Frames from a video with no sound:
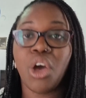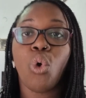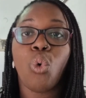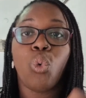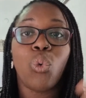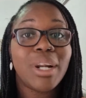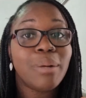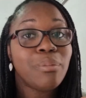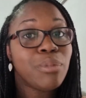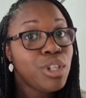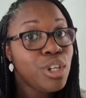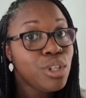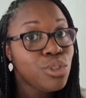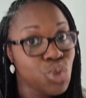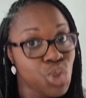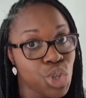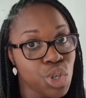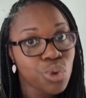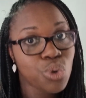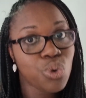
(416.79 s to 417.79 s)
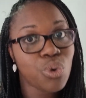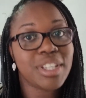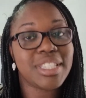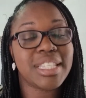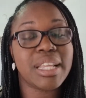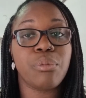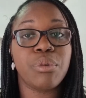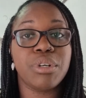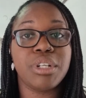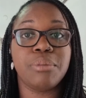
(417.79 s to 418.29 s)
What I'm going to do is
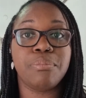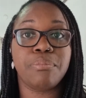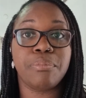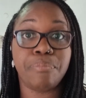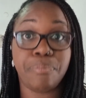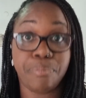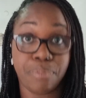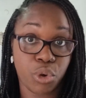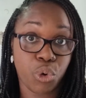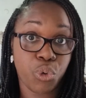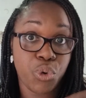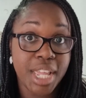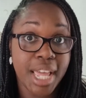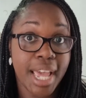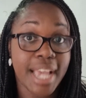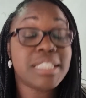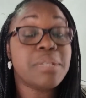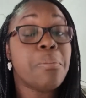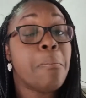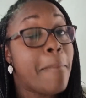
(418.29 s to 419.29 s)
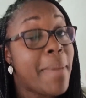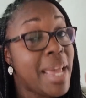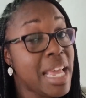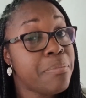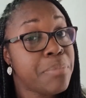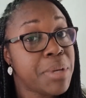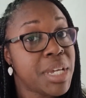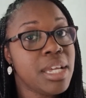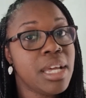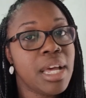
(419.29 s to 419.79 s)
I'm going to create
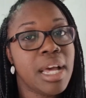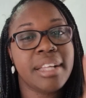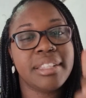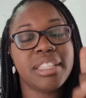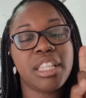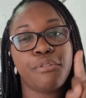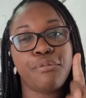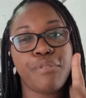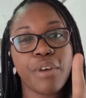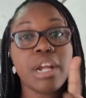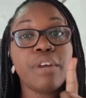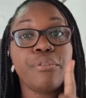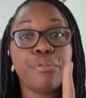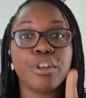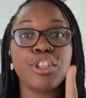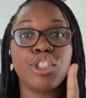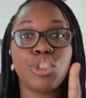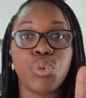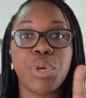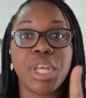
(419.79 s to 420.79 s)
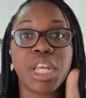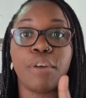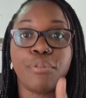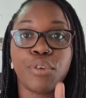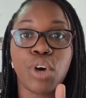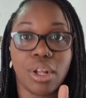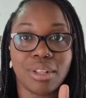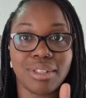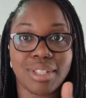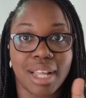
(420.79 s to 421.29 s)
maybe the very first week of
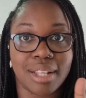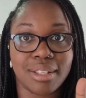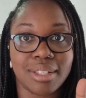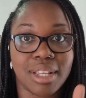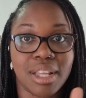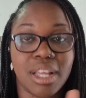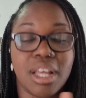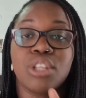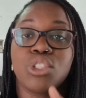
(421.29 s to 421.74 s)
content.